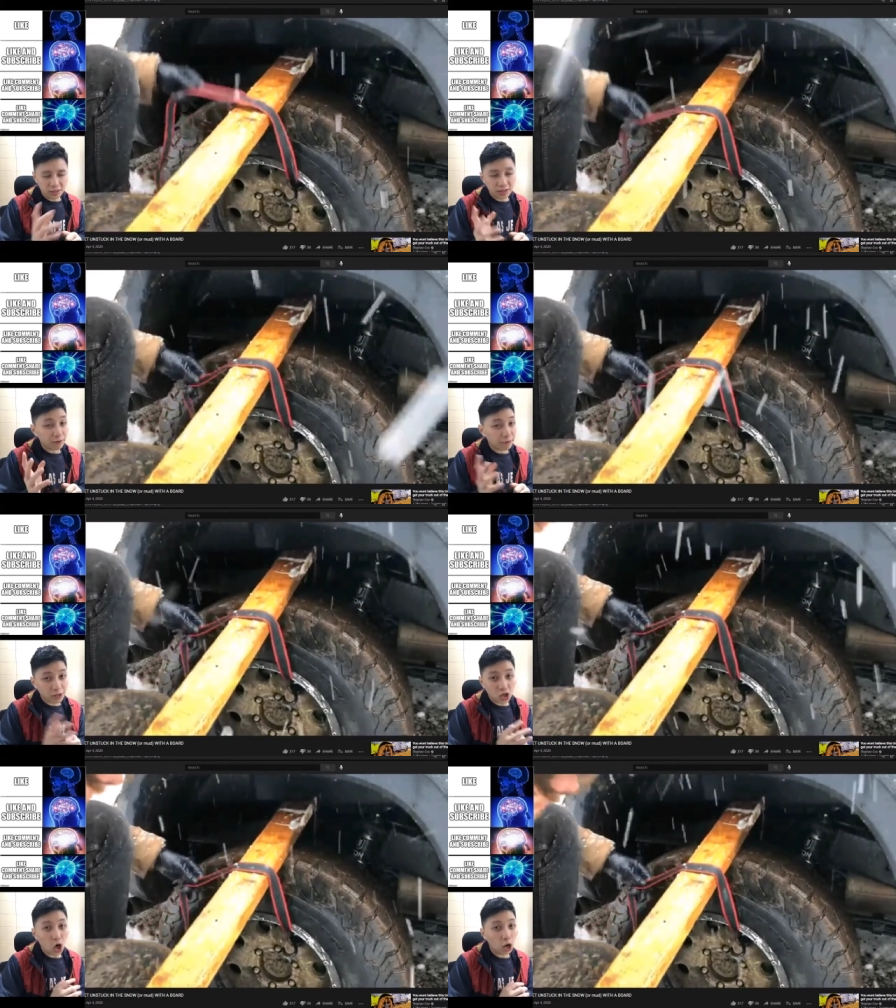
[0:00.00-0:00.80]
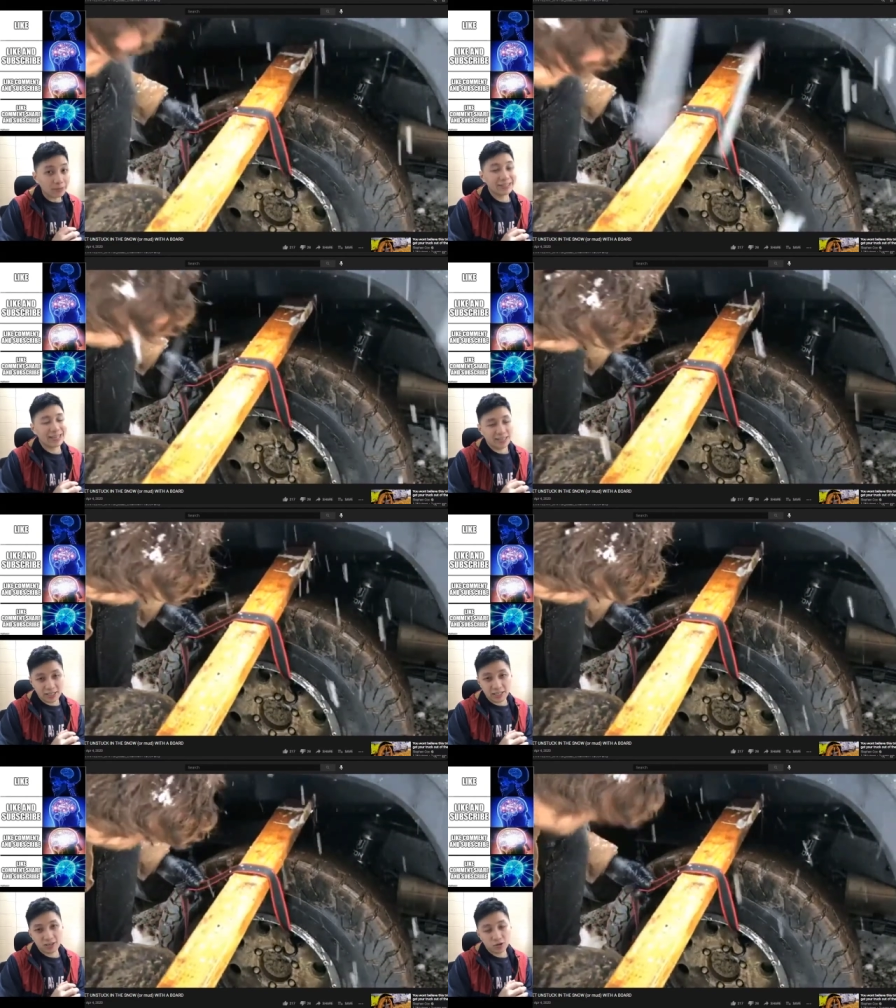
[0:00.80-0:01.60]
is a very common
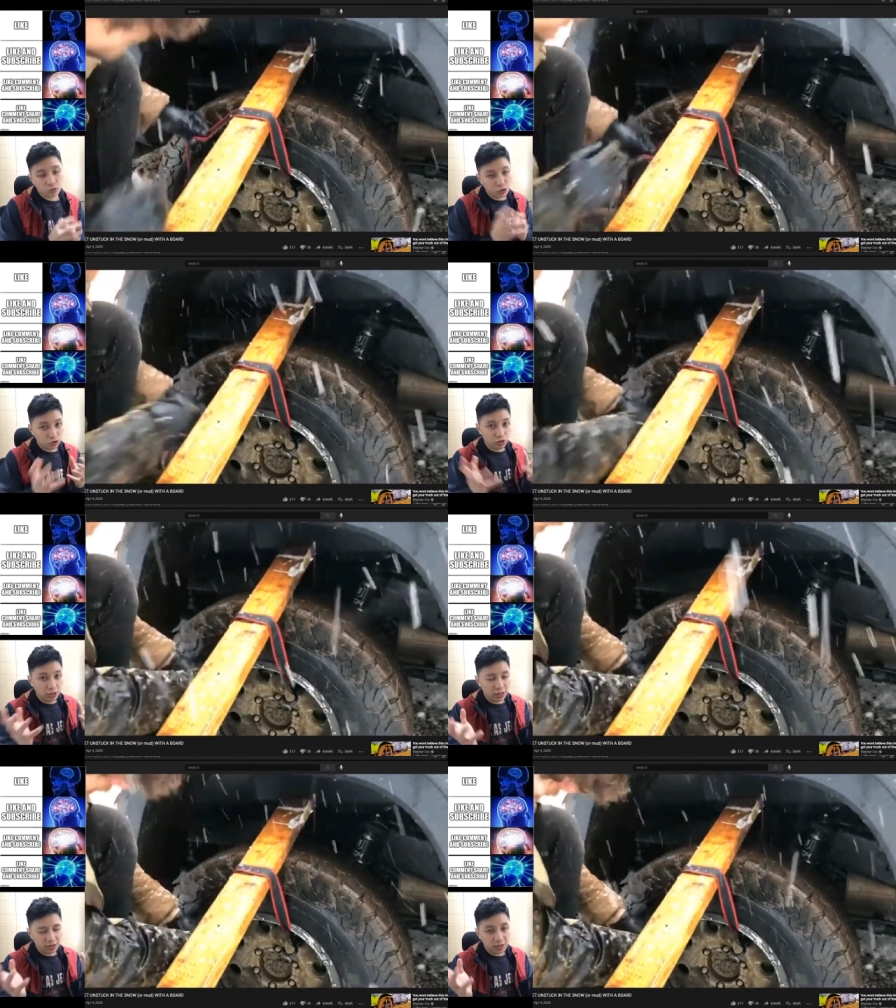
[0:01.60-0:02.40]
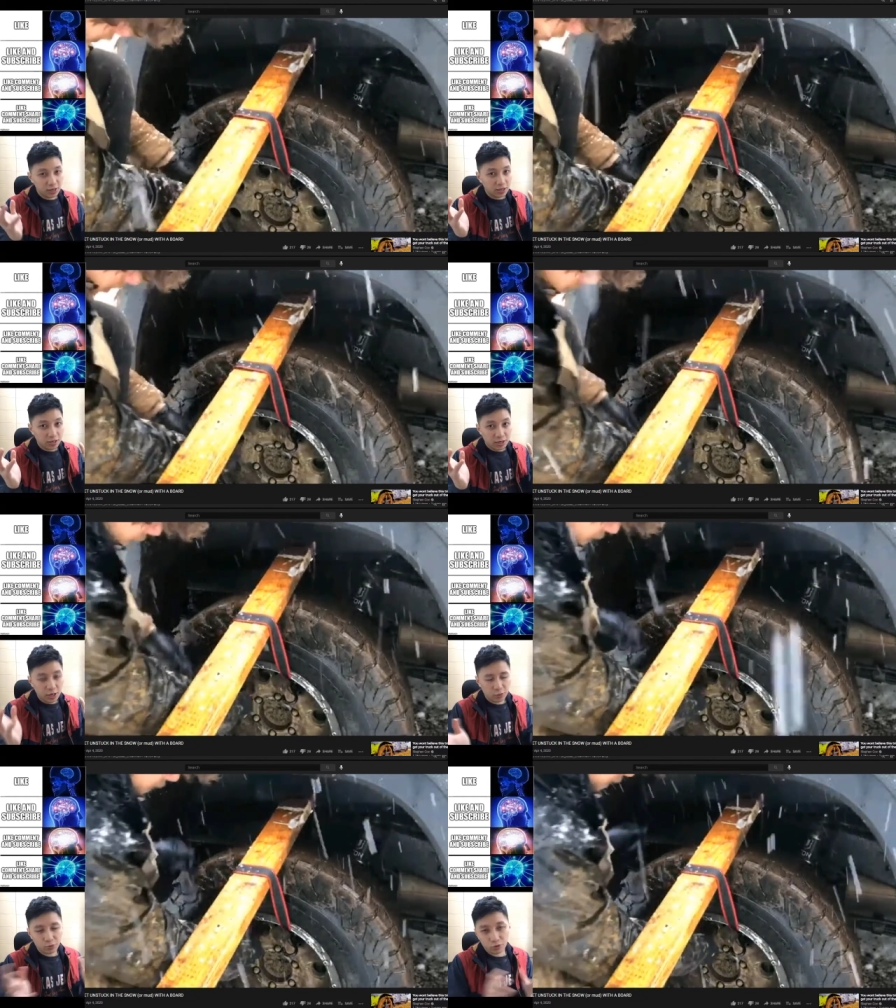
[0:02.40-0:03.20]
technique which you can
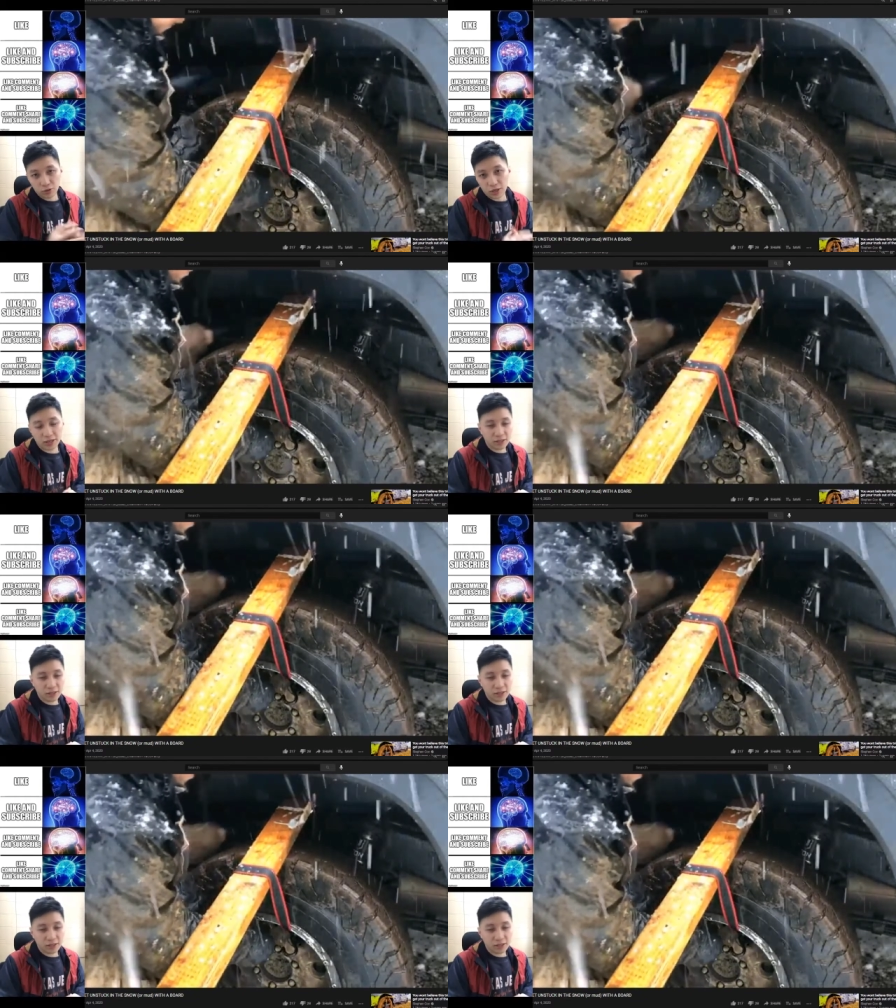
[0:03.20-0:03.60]
help you in